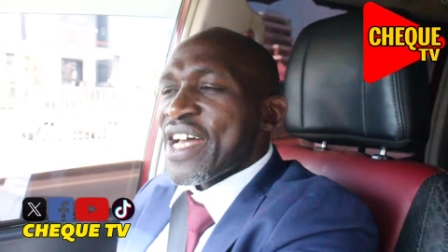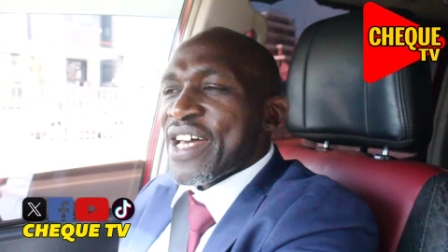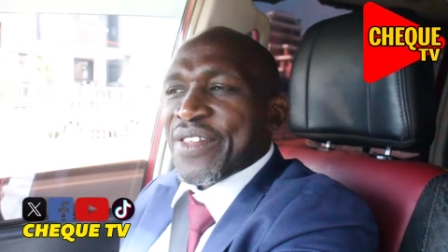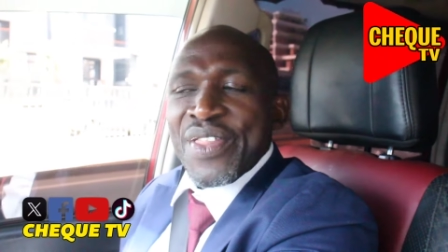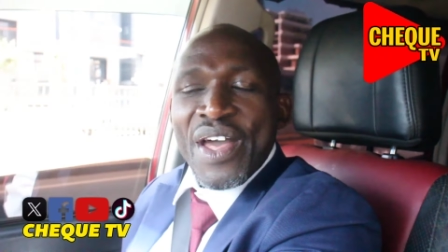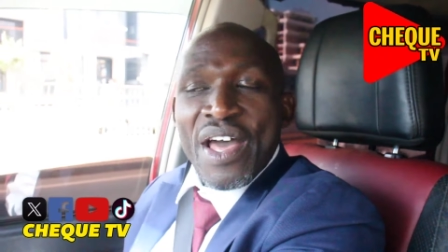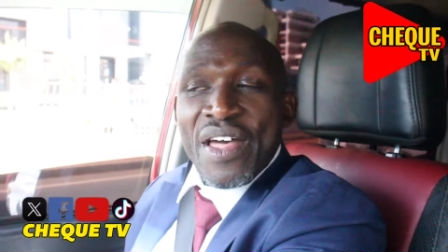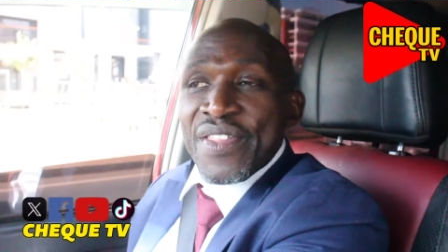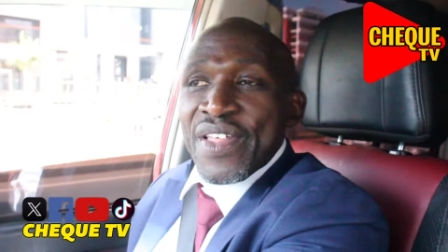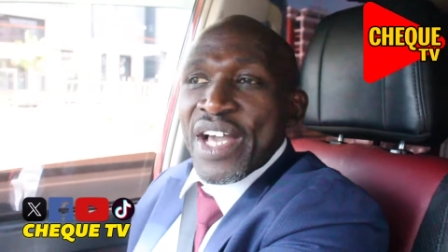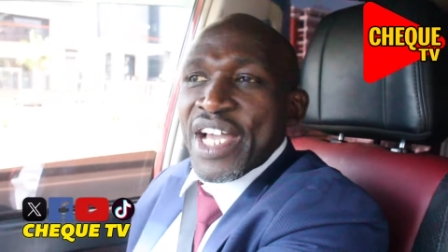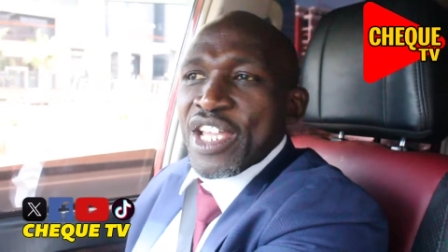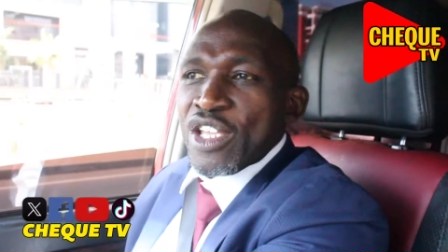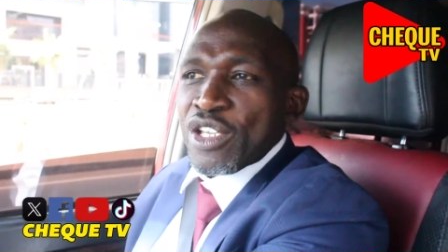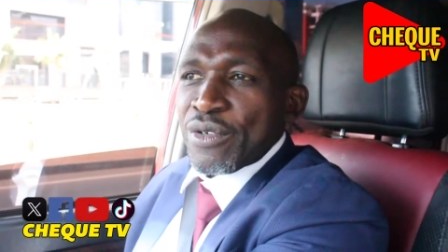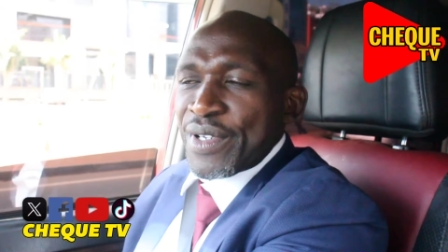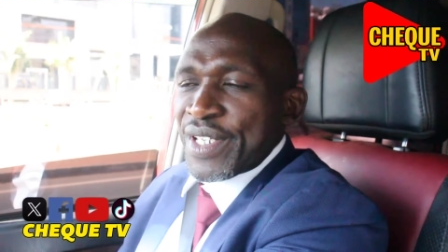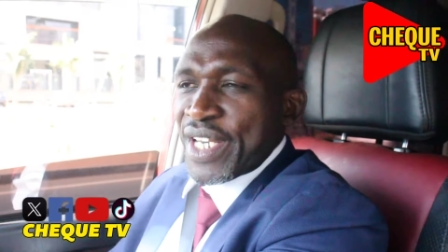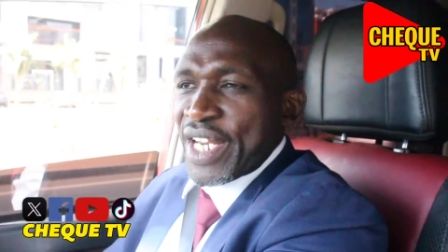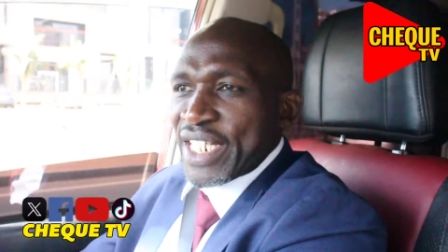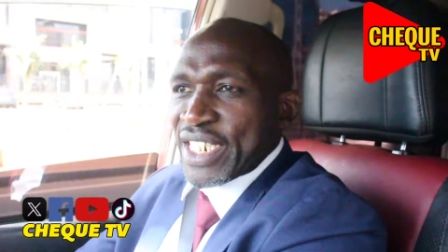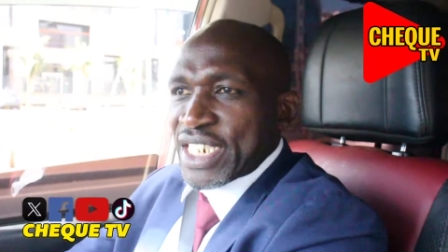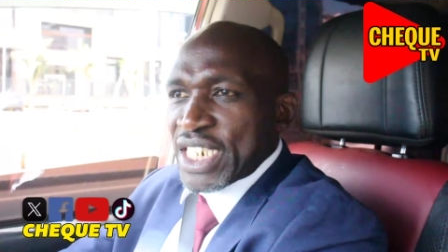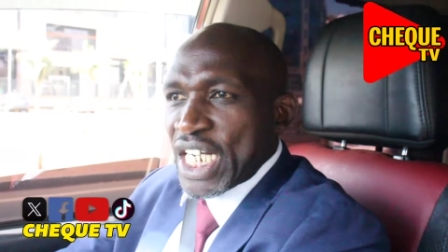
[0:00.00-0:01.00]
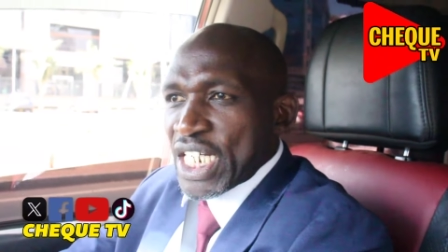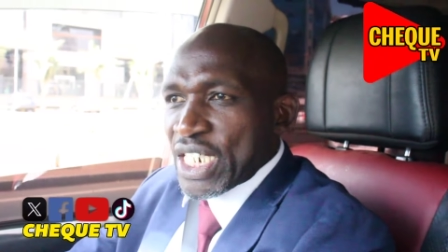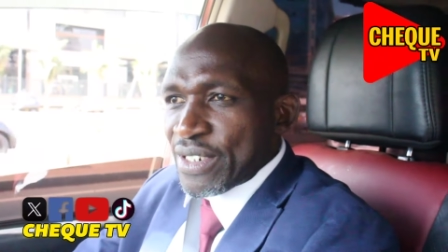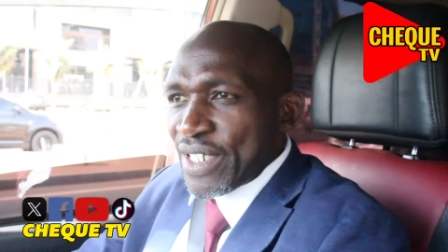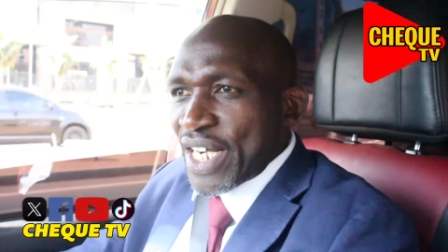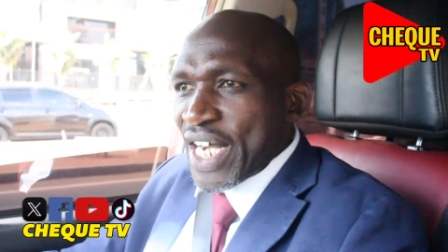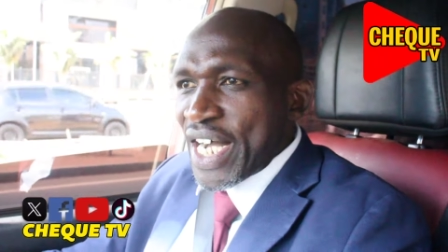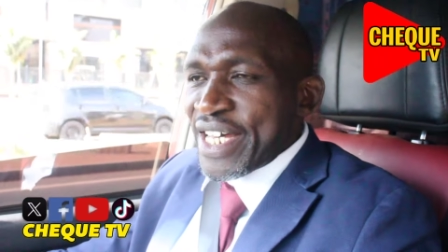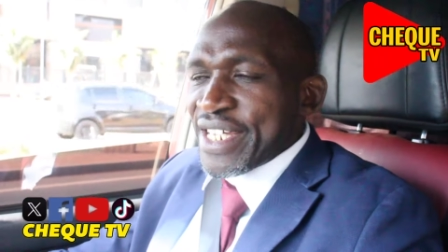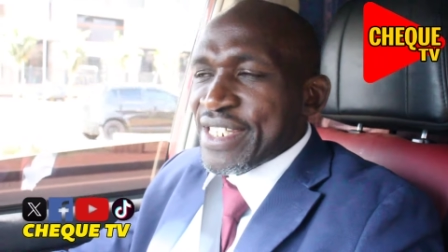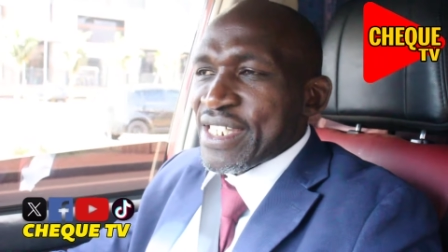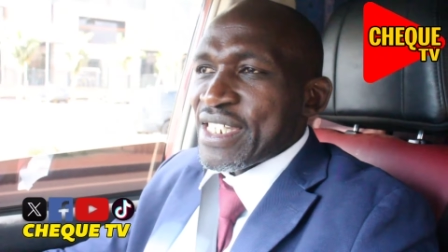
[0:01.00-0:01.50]
The other argument
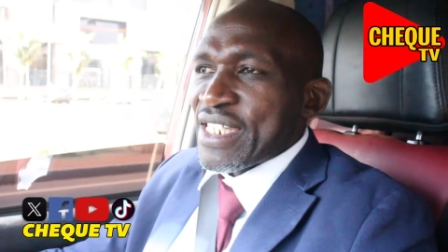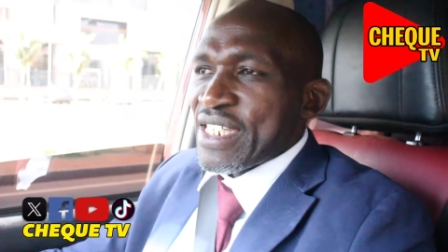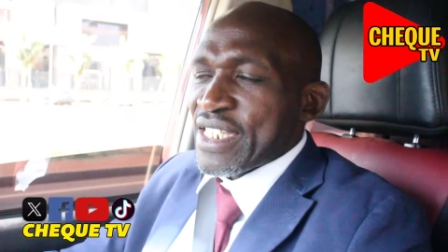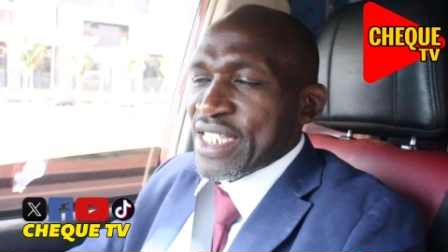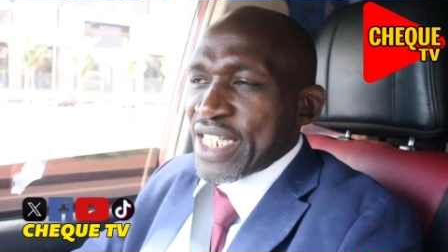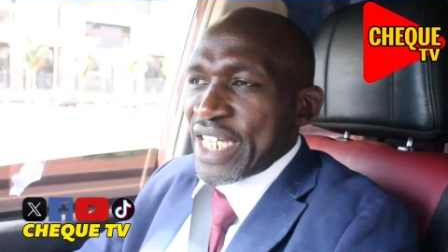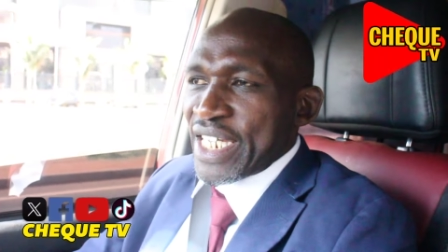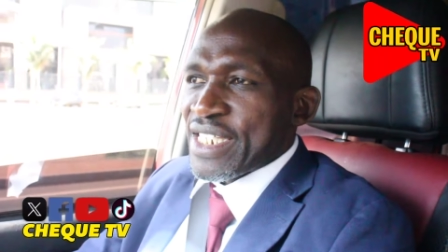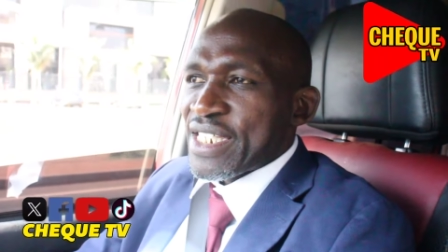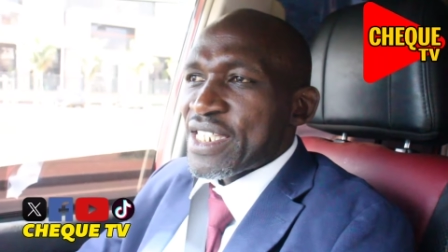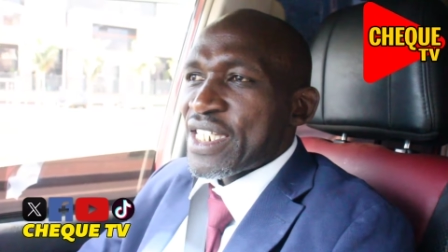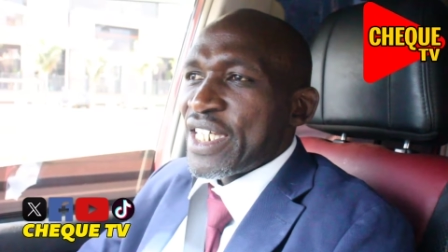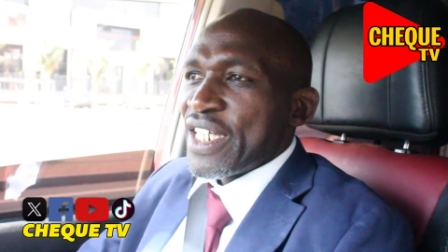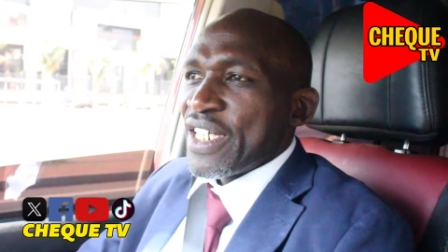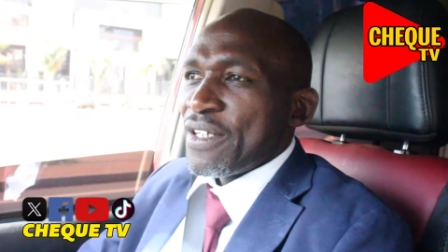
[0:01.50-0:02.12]
Gachagua has is that